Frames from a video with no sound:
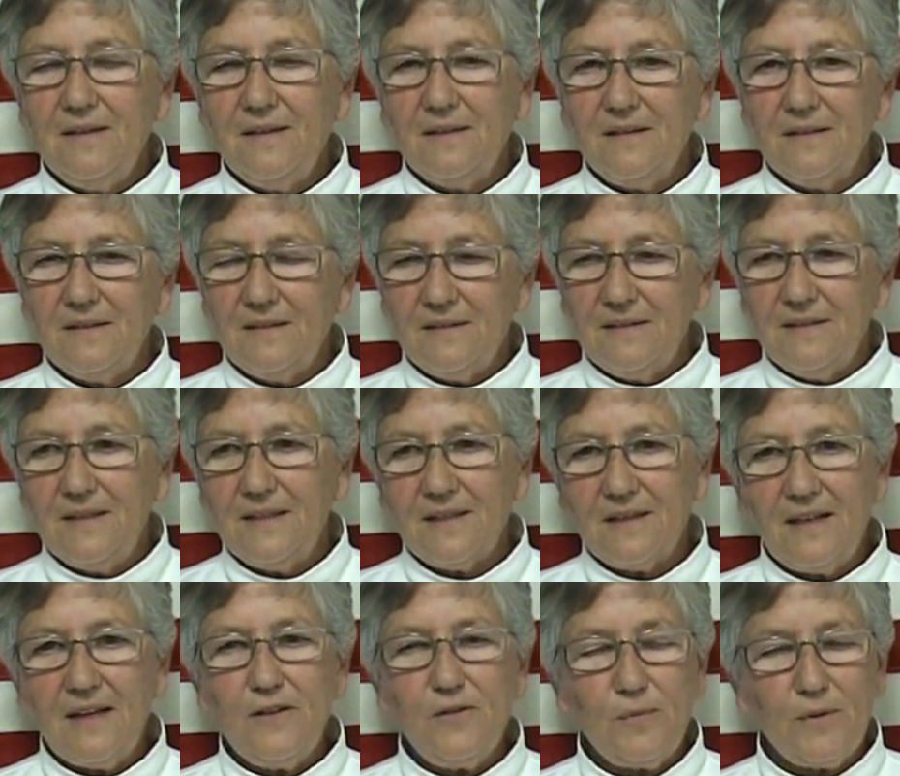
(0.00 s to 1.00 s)
uh,
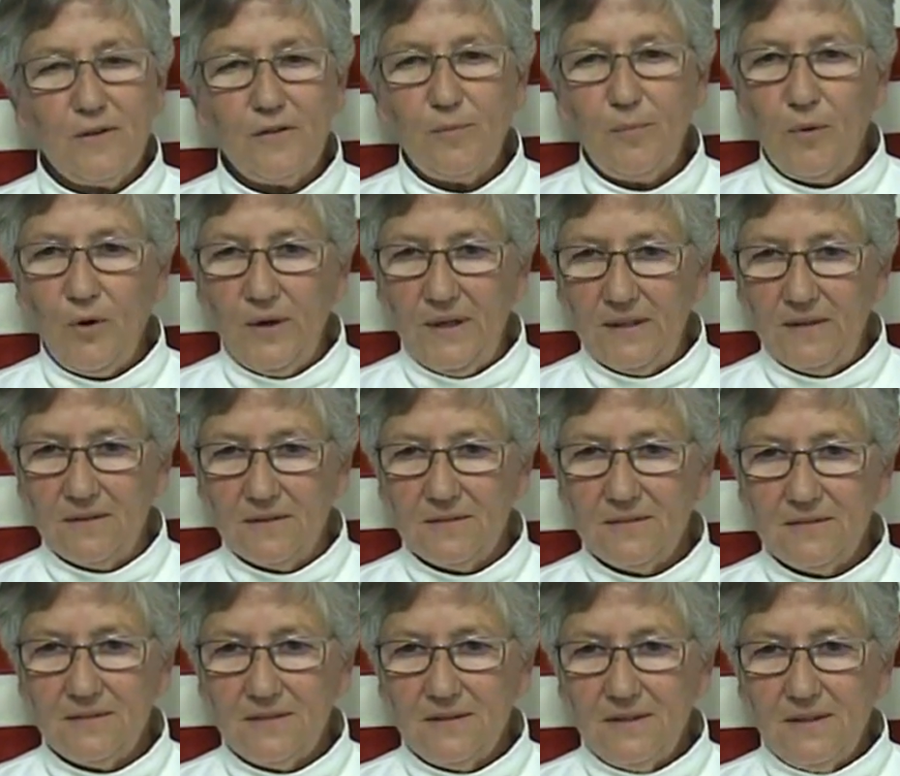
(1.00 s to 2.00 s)
their kids were spoiled
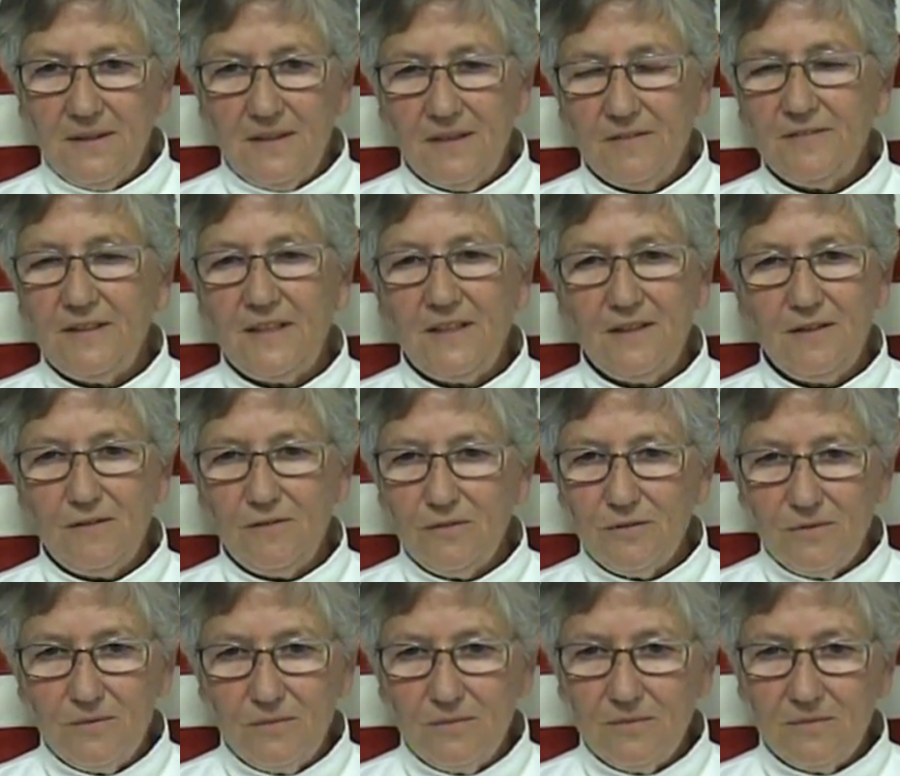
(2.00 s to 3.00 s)
if they didn't
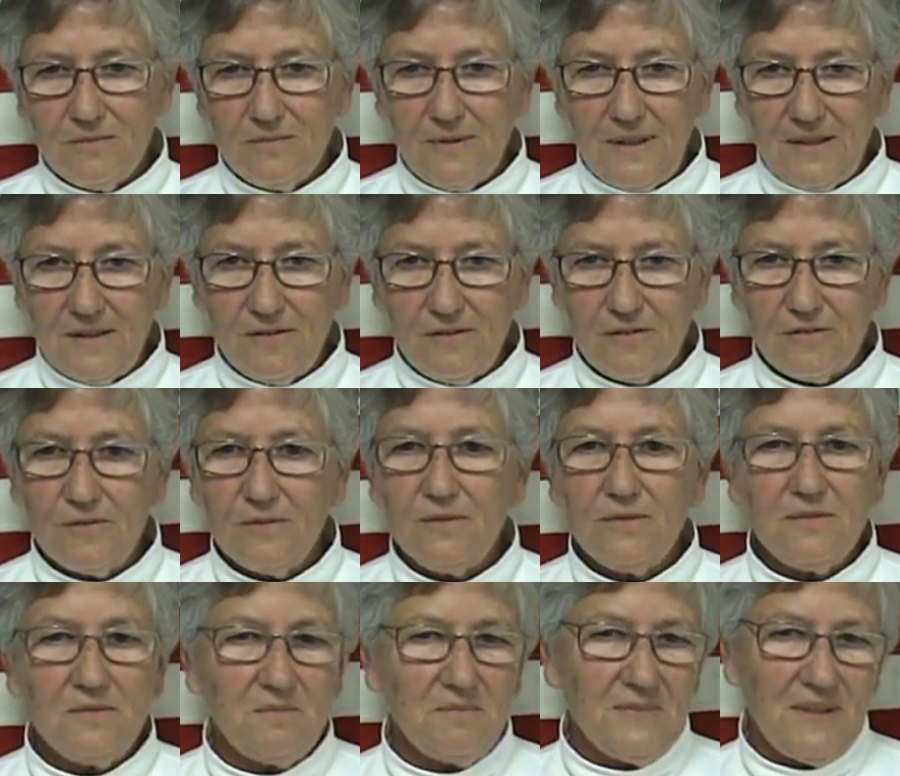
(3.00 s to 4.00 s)
do well in
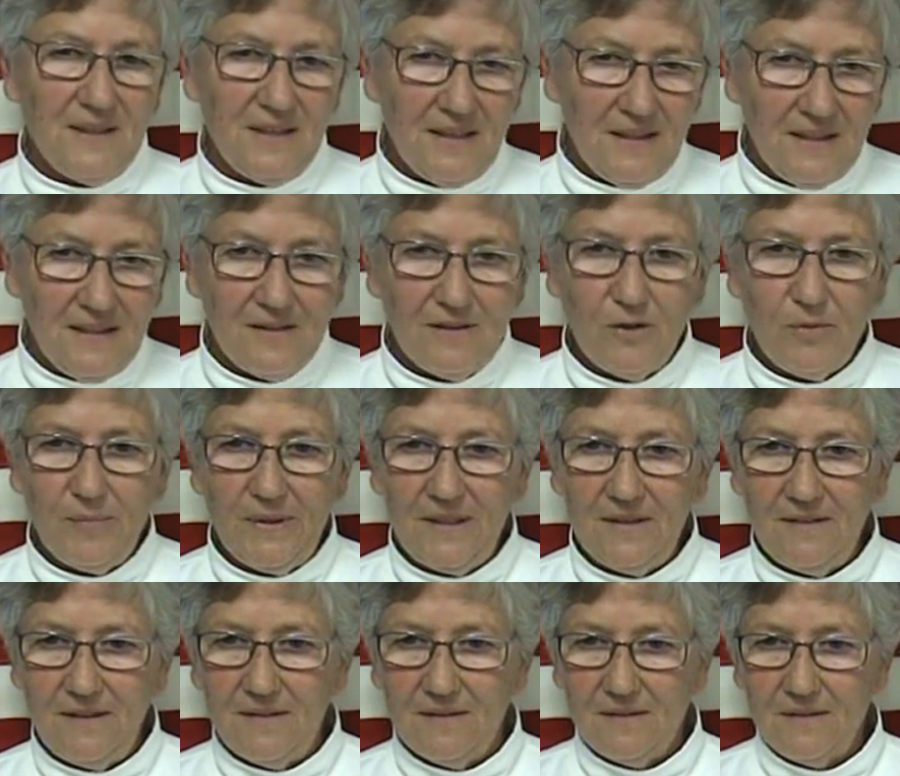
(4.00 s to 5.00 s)
school, eh, no
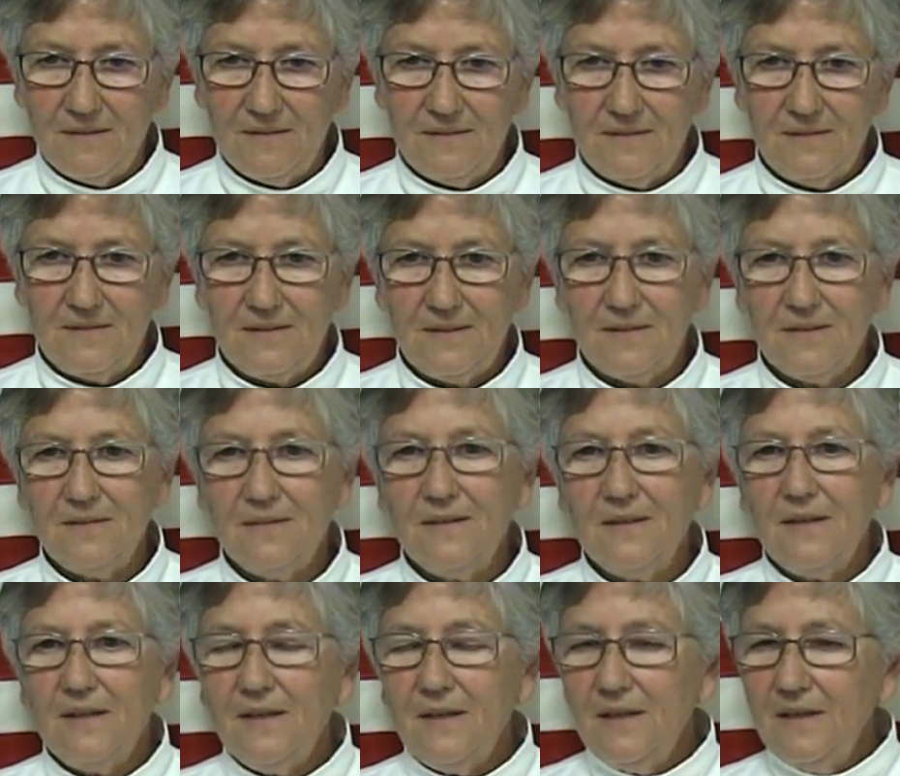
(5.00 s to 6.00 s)
big deal. No,
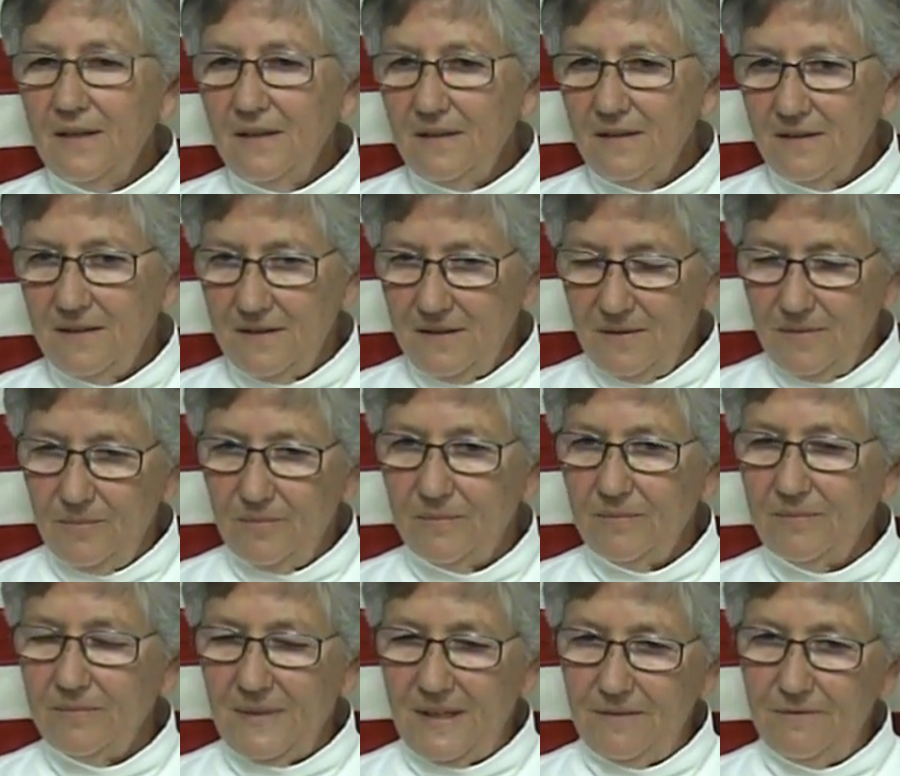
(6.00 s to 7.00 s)
the,
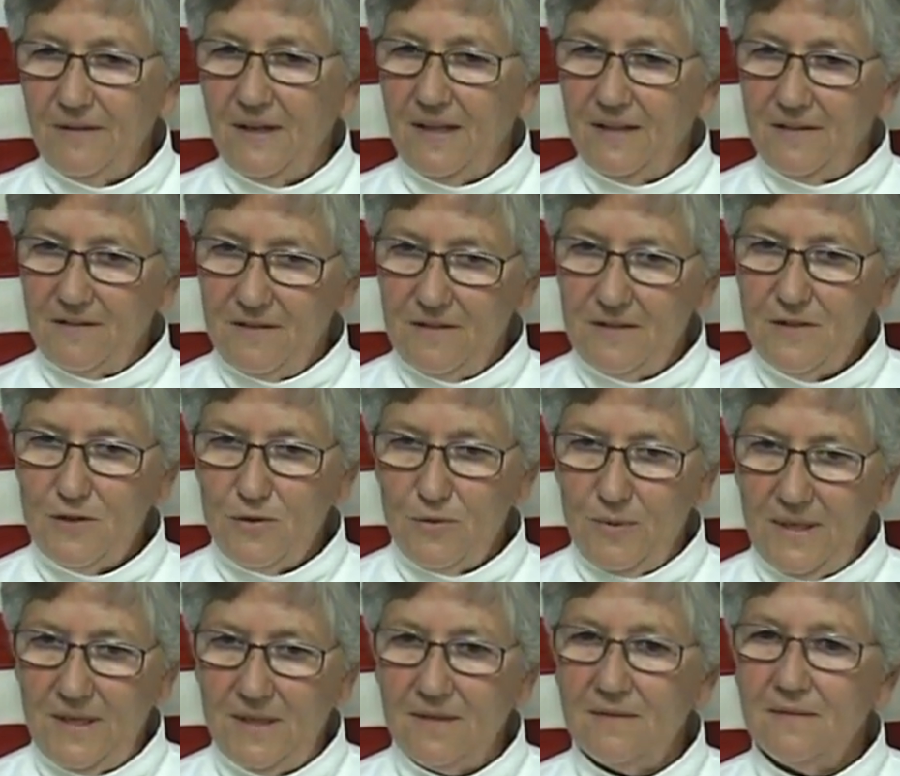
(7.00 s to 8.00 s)
my father and his
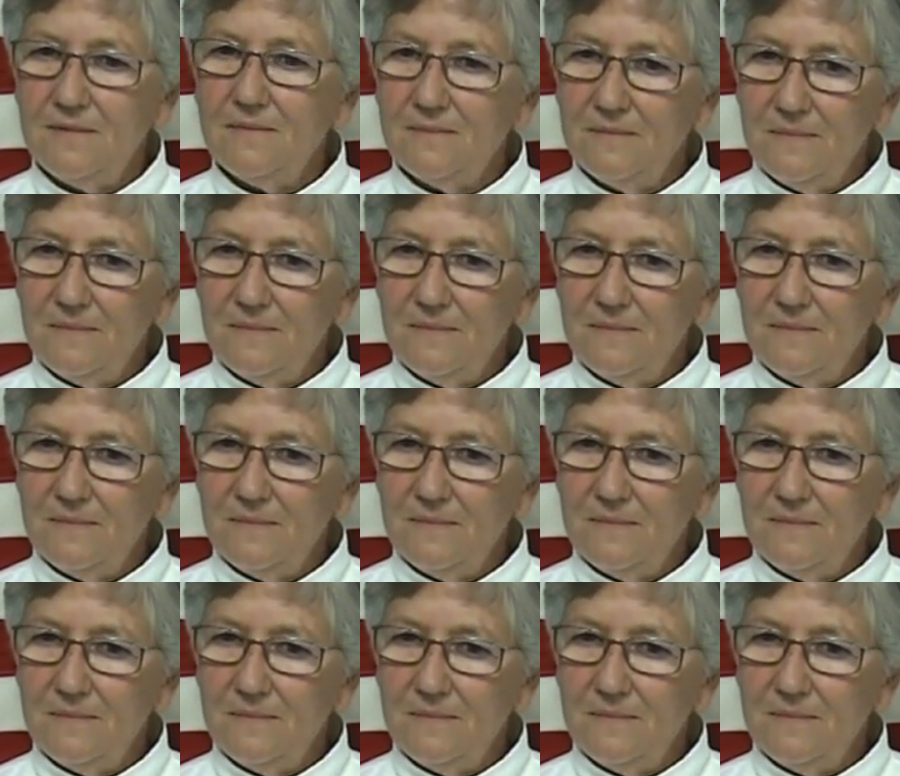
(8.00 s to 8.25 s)
twin.